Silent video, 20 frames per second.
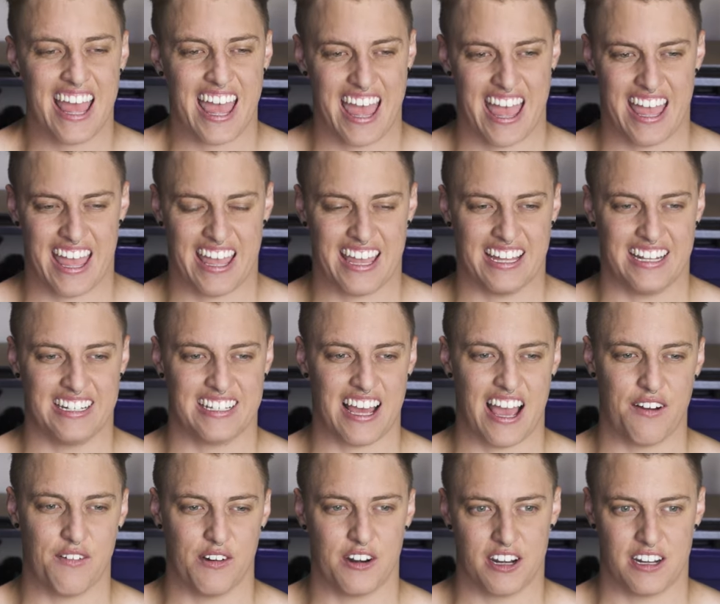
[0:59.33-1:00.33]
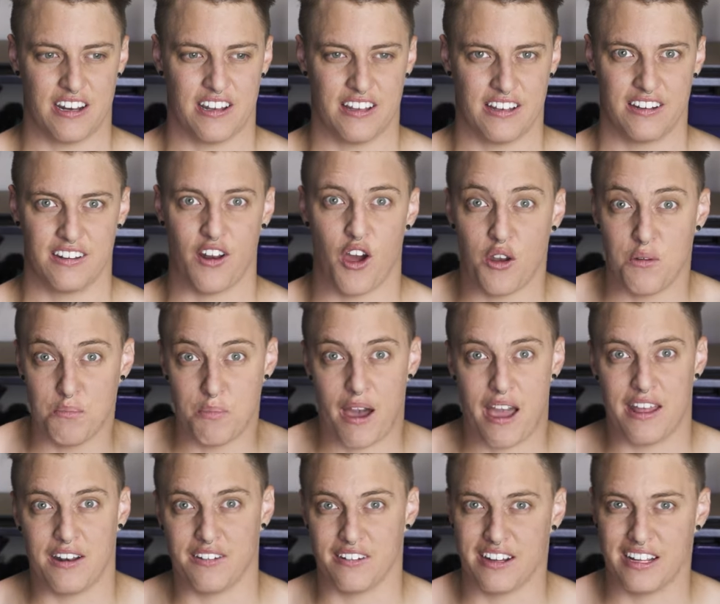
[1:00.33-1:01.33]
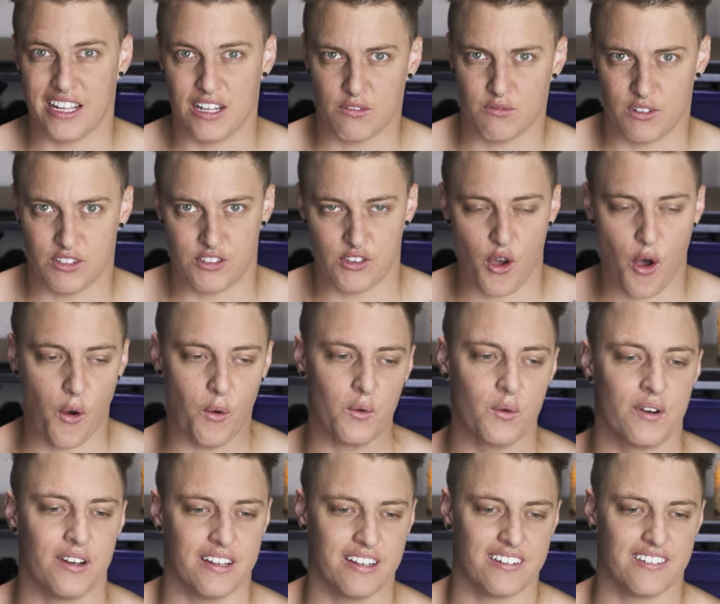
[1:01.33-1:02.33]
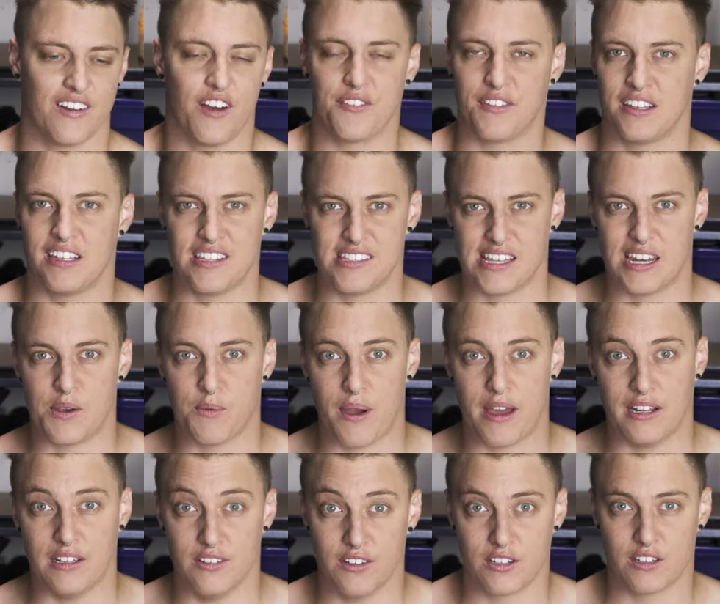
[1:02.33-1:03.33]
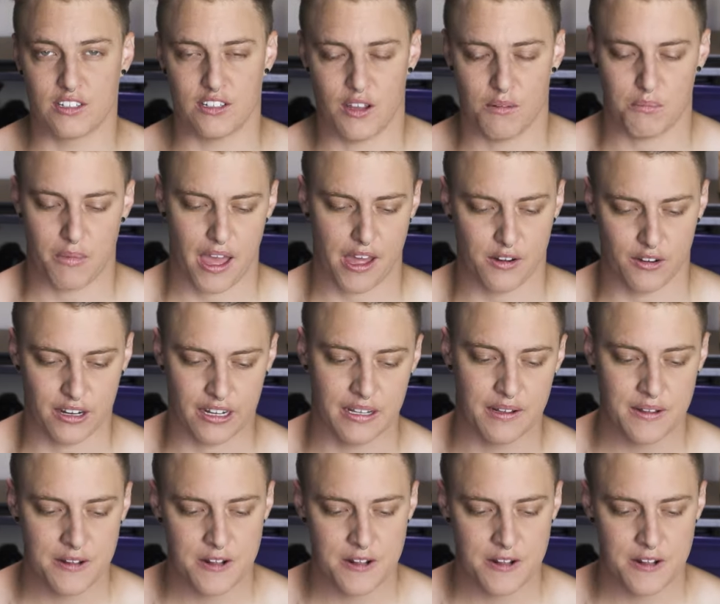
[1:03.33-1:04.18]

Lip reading: And I wanted a non-binary result. Not that there's any way to look non-binary.